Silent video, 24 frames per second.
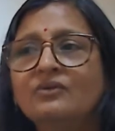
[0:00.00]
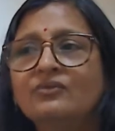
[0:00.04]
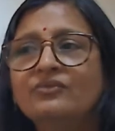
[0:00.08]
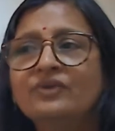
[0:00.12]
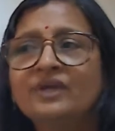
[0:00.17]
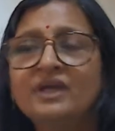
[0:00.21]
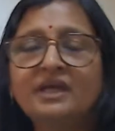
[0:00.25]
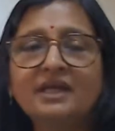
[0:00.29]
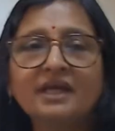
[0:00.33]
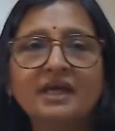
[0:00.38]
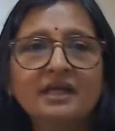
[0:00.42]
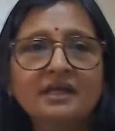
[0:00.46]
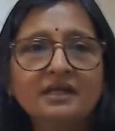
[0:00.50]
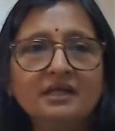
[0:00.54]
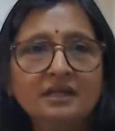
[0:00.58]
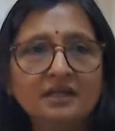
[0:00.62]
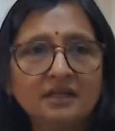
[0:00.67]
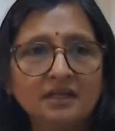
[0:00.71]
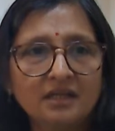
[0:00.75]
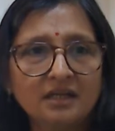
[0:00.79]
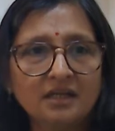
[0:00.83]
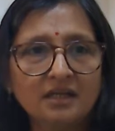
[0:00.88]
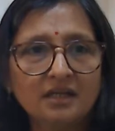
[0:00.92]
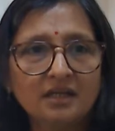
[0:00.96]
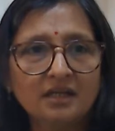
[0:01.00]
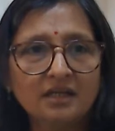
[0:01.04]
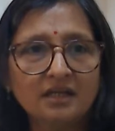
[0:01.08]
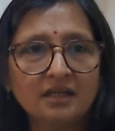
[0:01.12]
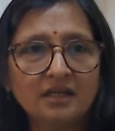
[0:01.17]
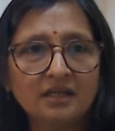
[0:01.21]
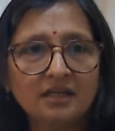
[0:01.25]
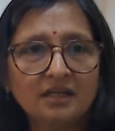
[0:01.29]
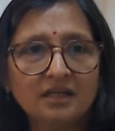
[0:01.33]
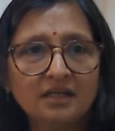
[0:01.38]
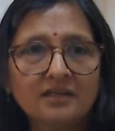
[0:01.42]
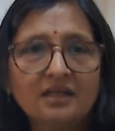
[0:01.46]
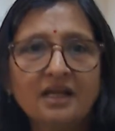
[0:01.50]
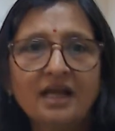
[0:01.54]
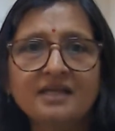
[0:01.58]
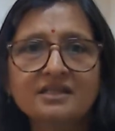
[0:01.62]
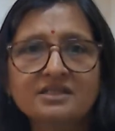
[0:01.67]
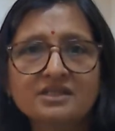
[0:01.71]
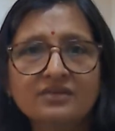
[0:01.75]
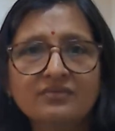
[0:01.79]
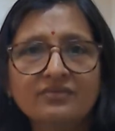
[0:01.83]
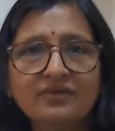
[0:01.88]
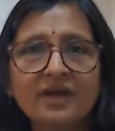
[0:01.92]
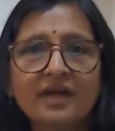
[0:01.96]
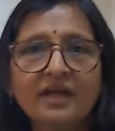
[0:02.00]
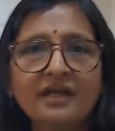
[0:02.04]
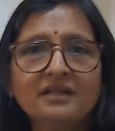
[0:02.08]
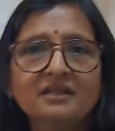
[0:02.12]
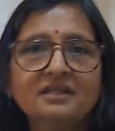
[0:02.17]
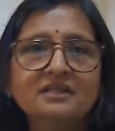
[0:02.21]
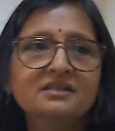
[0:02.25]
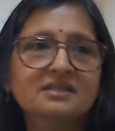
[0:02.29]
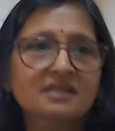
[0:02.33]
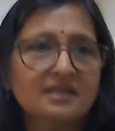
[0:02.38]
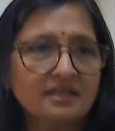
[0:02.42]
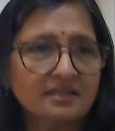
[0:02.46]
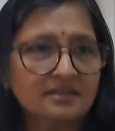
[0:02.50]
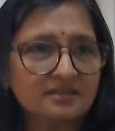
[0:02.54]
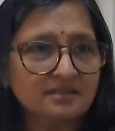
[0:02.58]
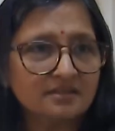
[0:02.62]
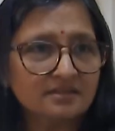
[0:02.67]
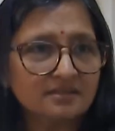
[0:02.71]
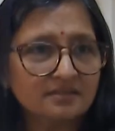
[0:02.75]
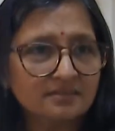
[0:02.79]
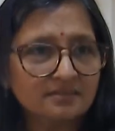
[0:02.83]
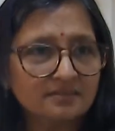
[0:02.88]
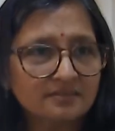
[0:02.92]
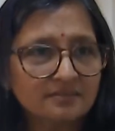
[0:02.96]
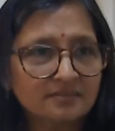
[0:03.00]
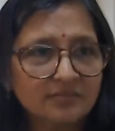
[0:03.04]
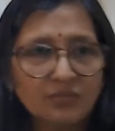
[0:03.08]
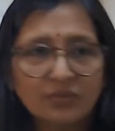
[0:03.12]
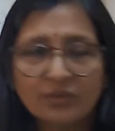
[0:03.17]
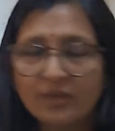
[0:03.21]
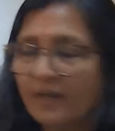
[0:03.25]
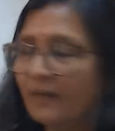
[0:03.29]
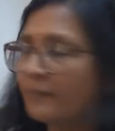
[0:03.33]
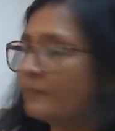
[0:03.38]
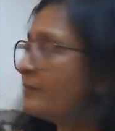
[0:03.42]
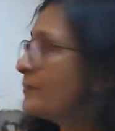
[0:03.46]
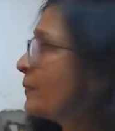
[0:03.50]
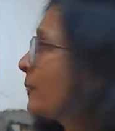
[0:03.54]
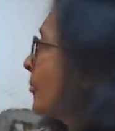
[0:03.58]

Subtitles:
we can classify the things. Okay,